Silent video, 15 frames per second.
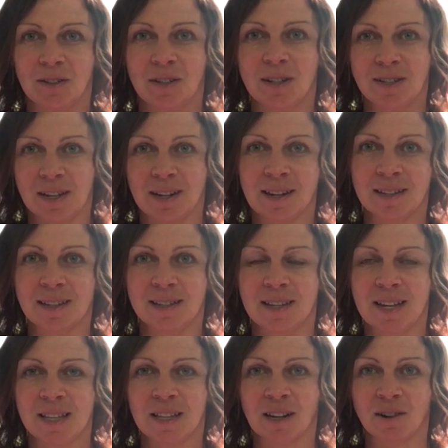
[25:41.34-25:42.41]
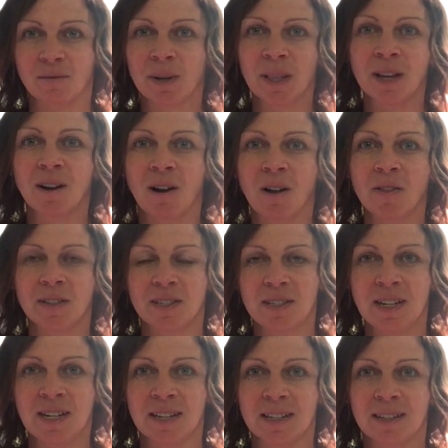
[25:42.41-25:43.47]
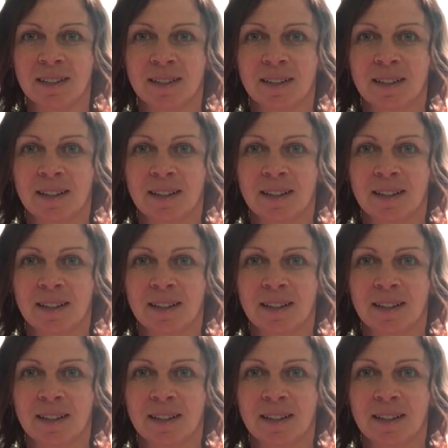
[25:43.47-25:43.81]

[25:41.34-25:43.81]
to sending this healing are really all that's needed.